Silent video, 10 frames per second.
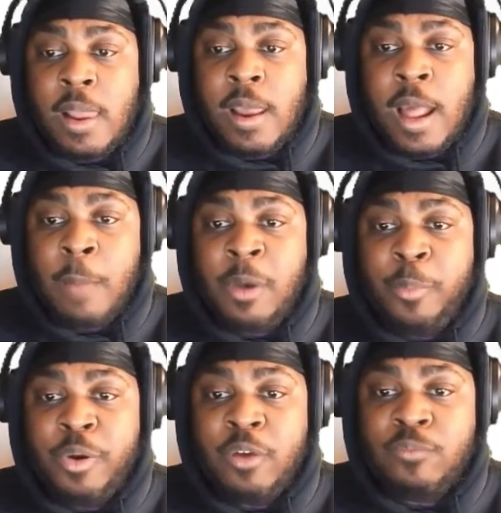I'm gonna
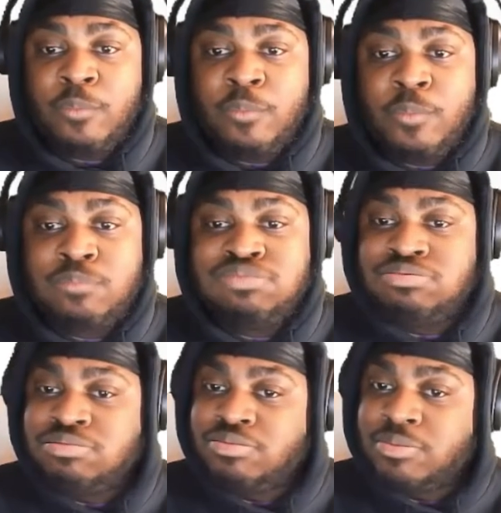put,
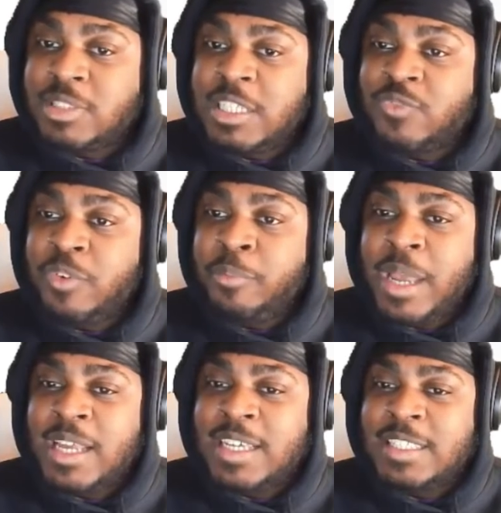because
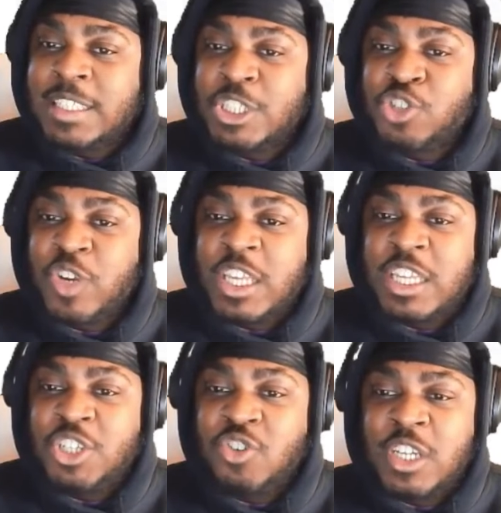Rebecca is a tricky
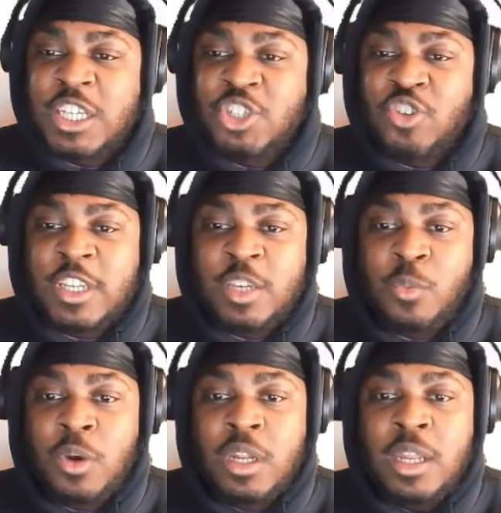
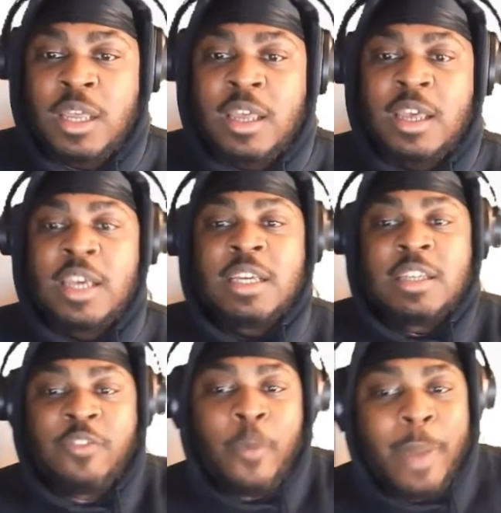
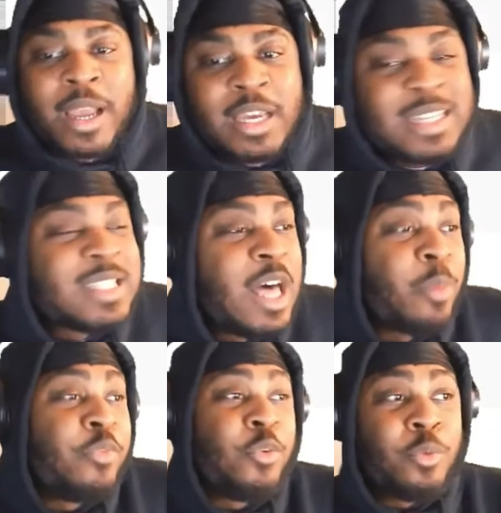one. Rebecca is
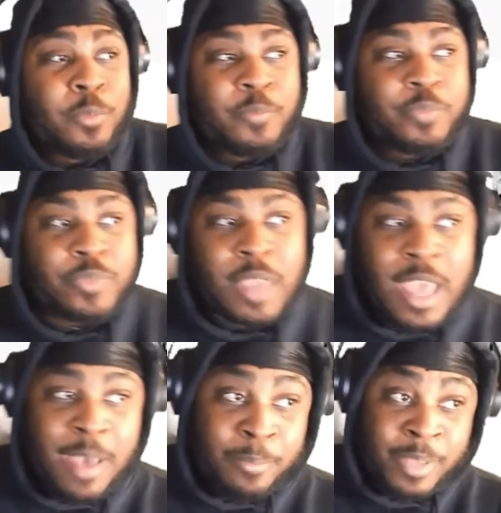helpful
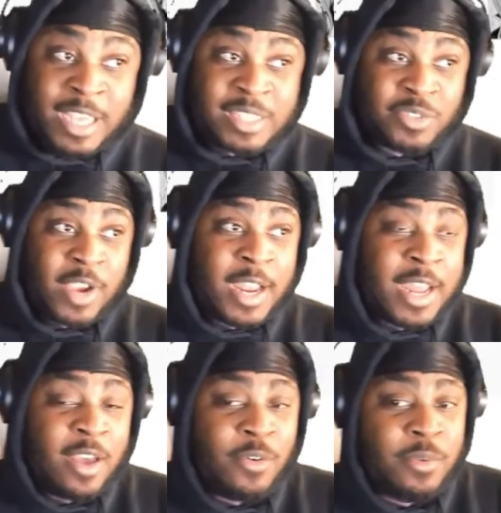at best right
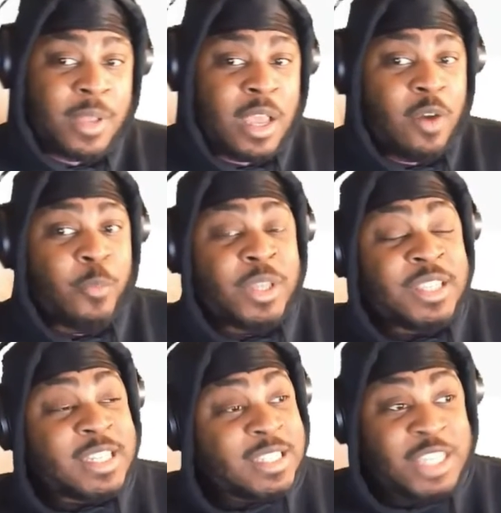now. We
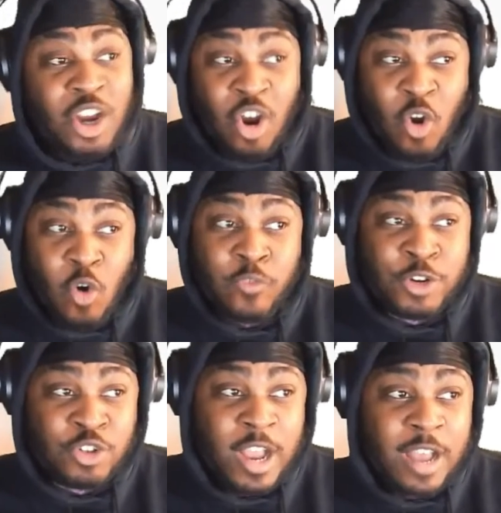did see her
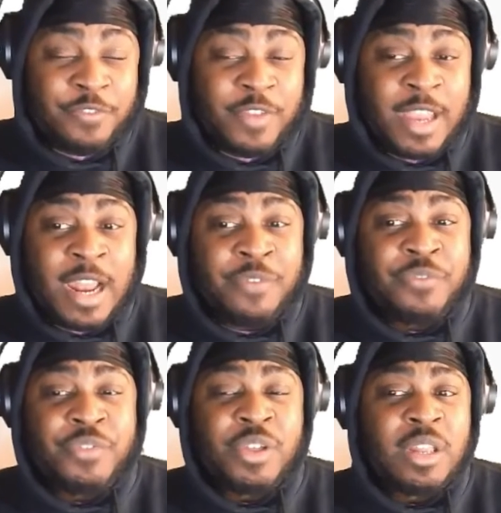overdrive, and I
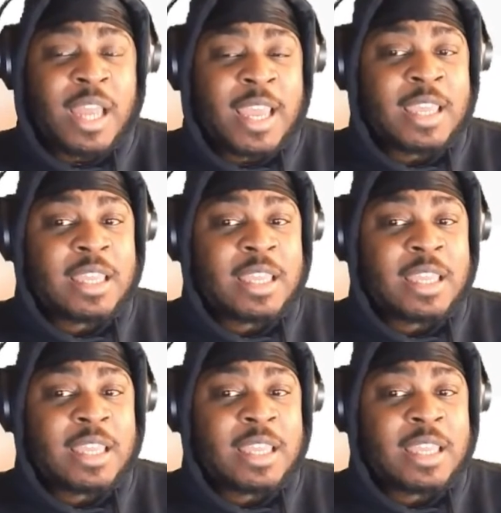feel like